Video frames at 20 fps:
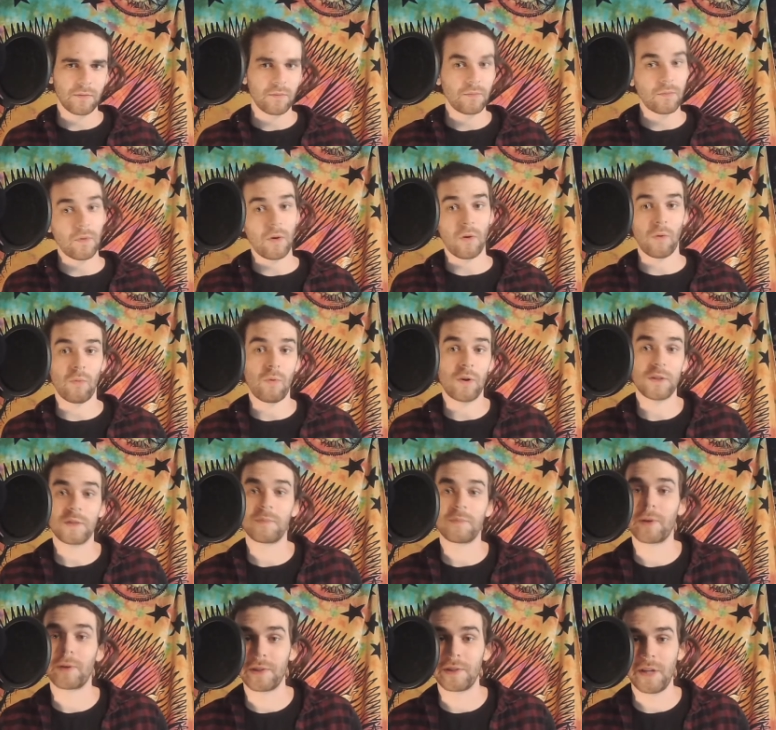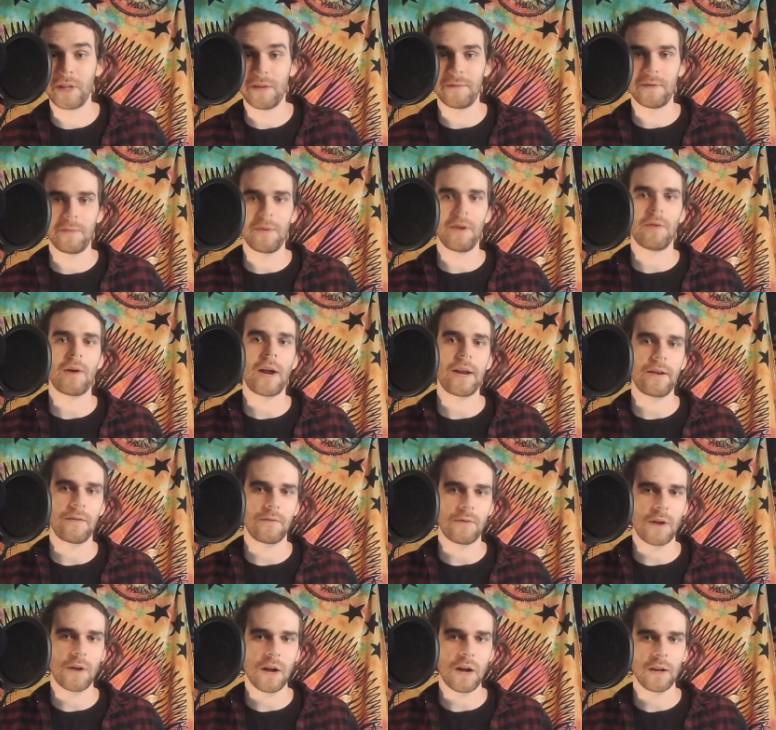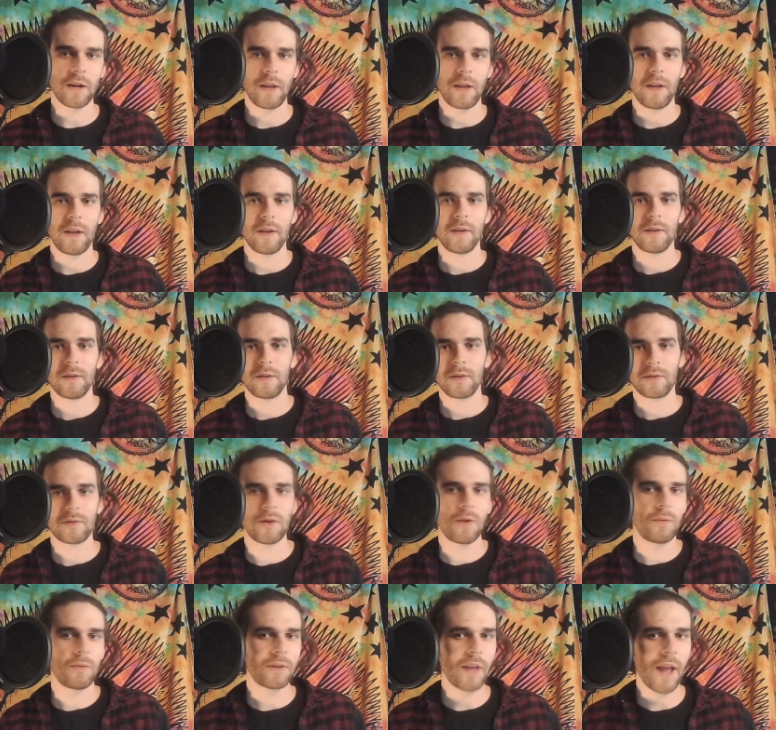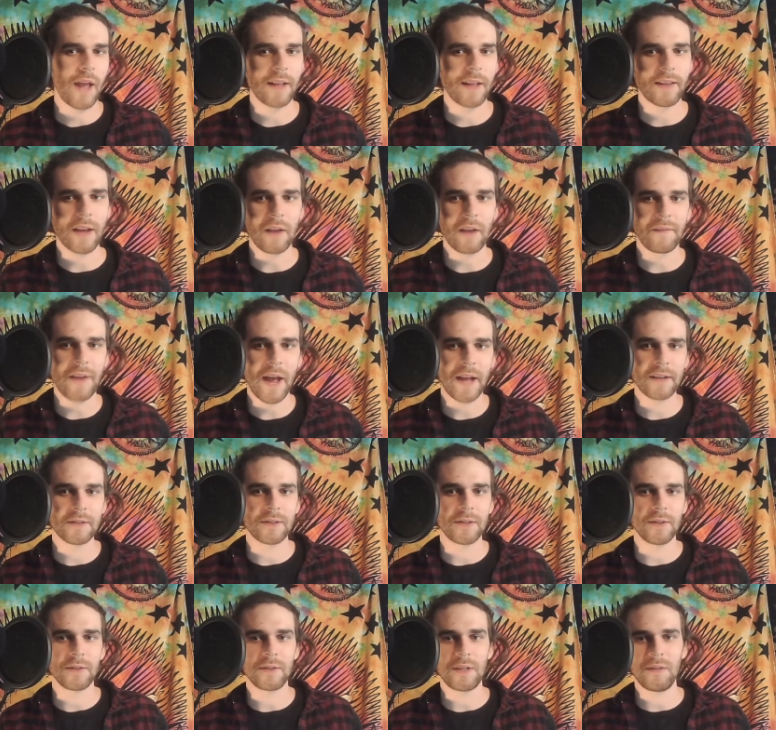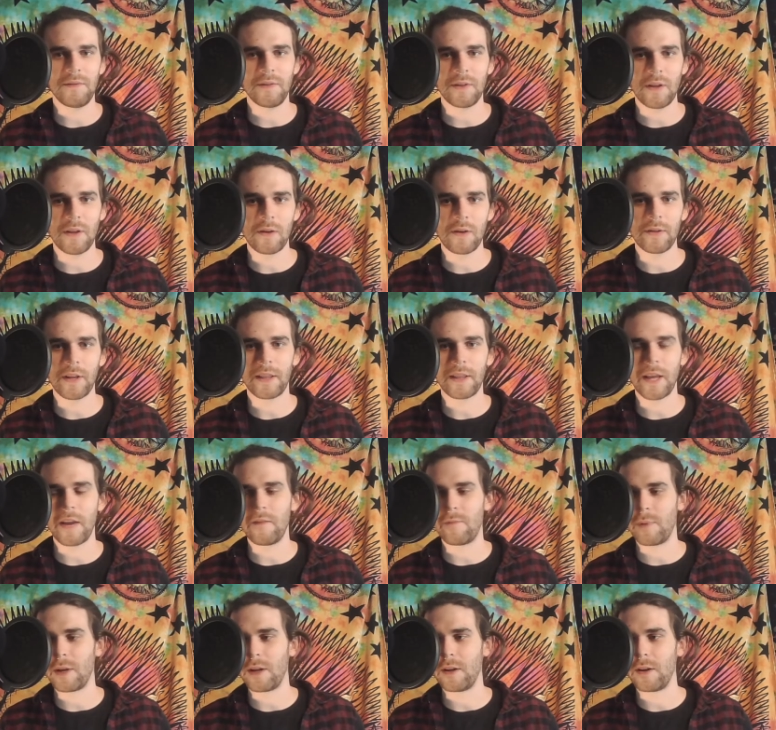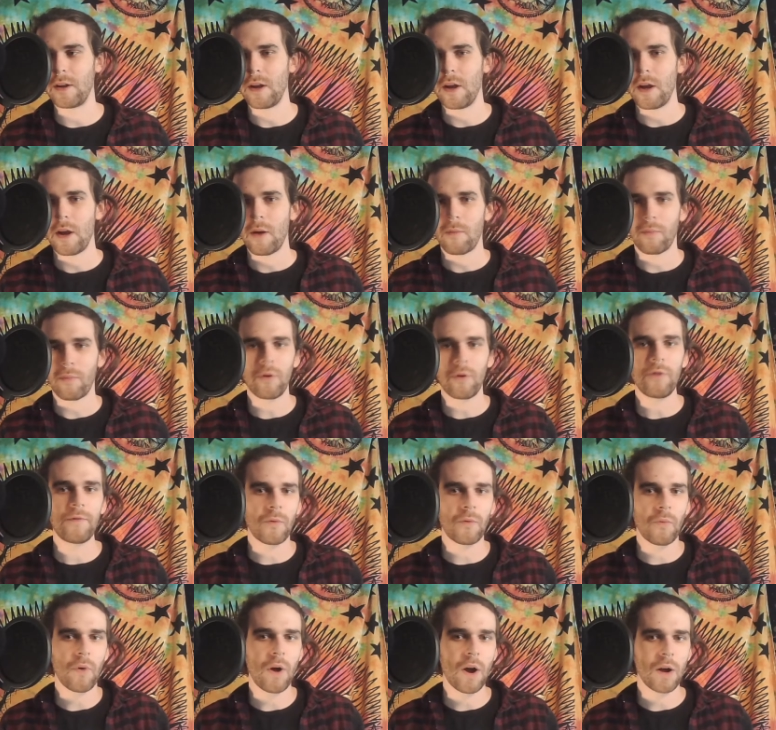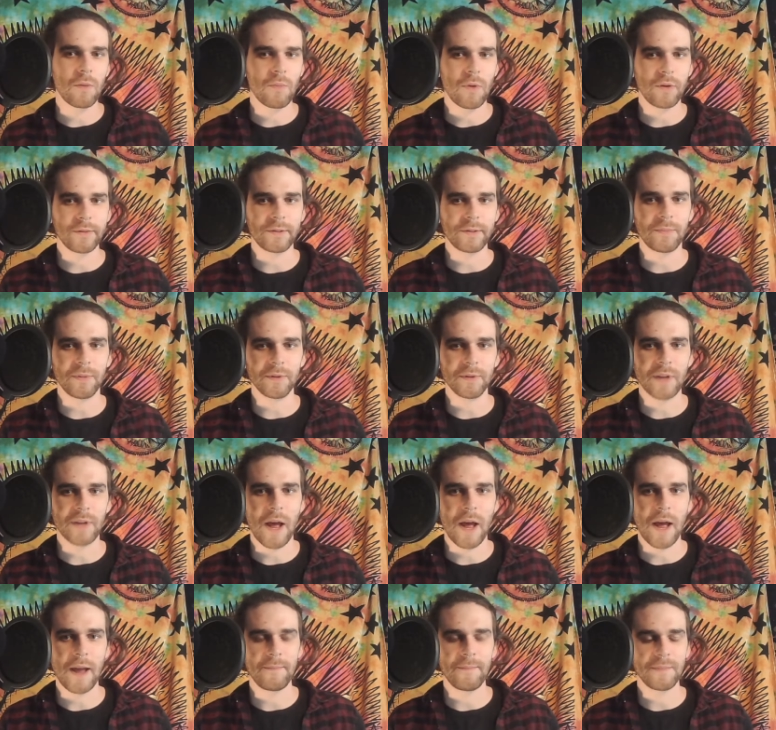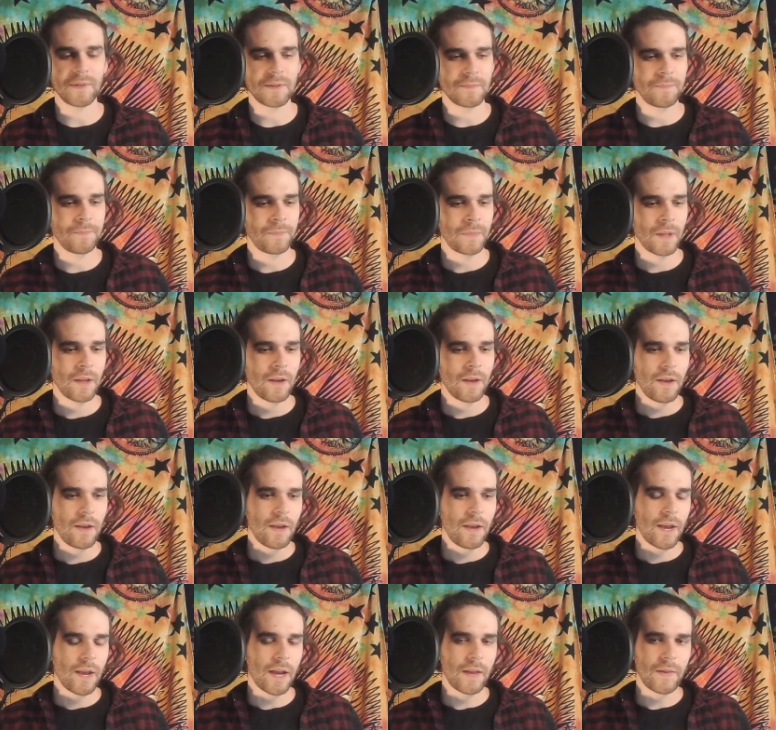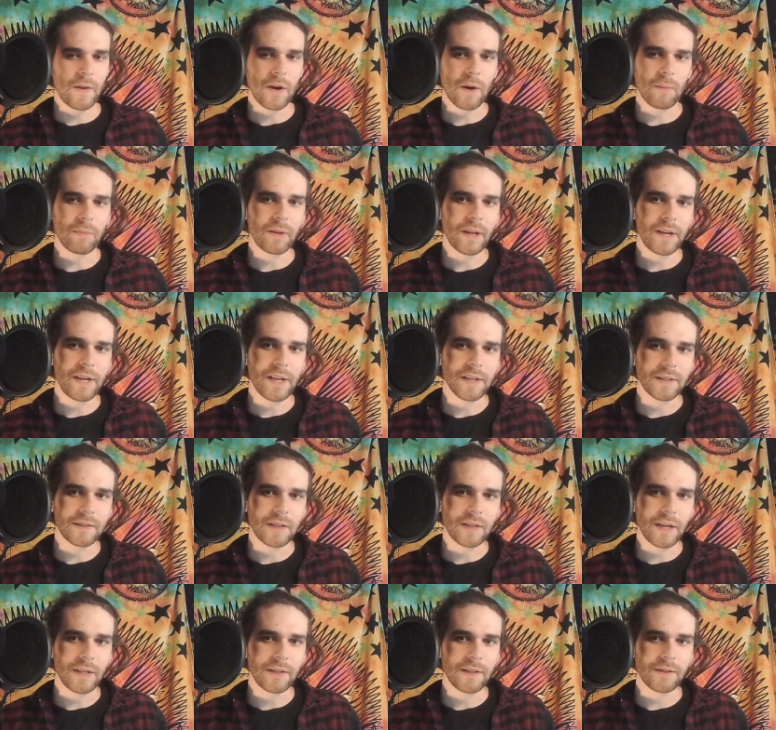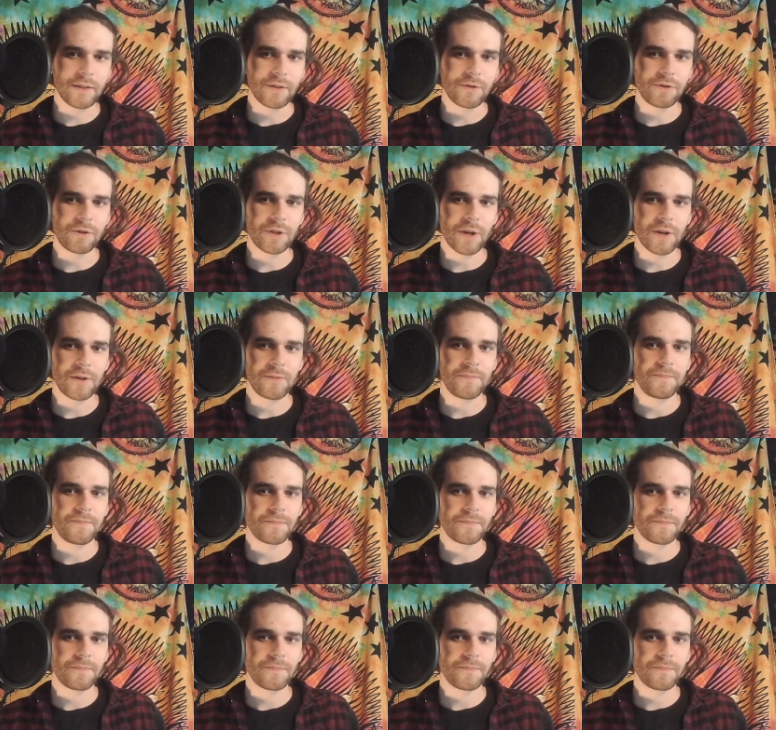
or what's perceived to be right and wrong. So with the anti-vaxxers, even though that they've been proven wrong multiple times, and there are plenty of studies to show